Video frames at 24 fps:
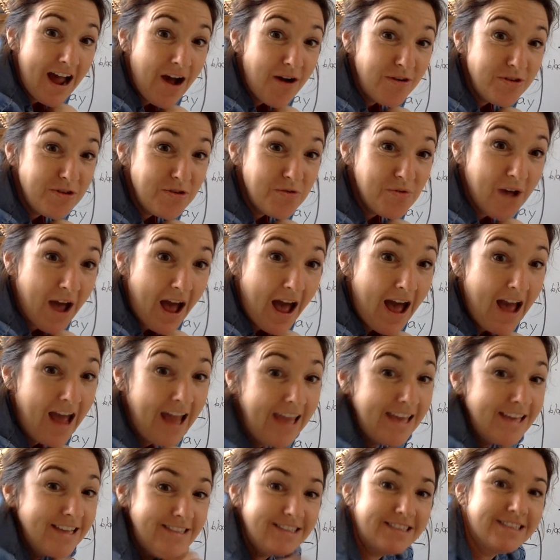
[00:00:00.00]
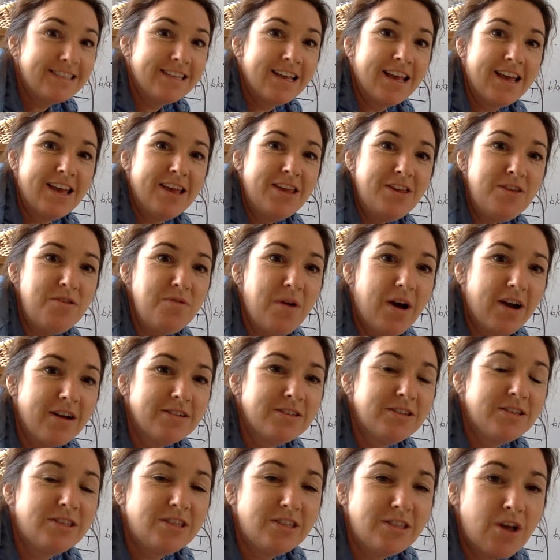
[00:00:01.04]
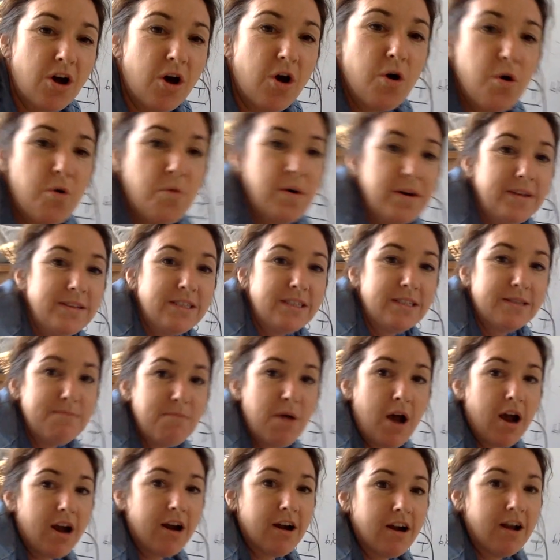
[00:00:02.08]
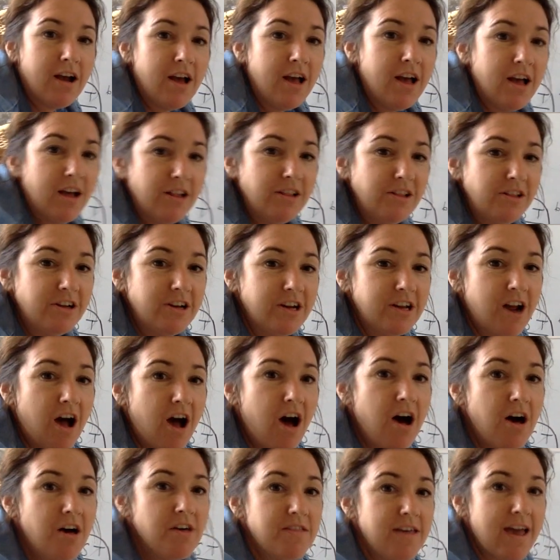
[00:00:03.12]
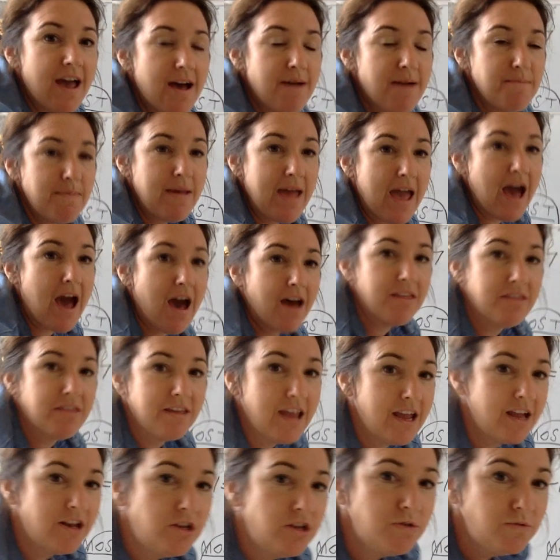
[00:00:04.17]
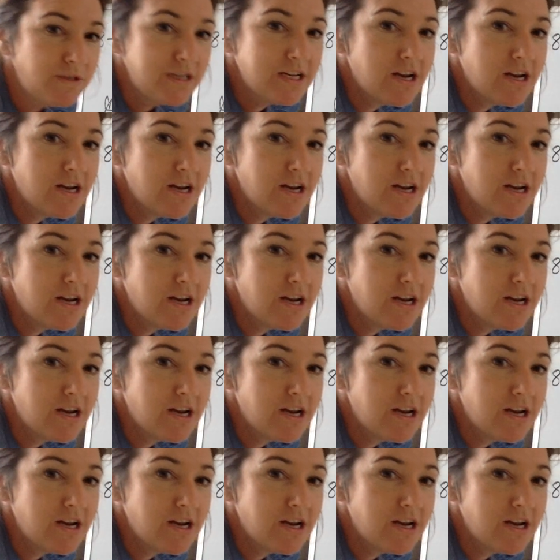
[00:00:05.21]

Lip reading: Check it out, you guys. You are so smart. Look at all that math.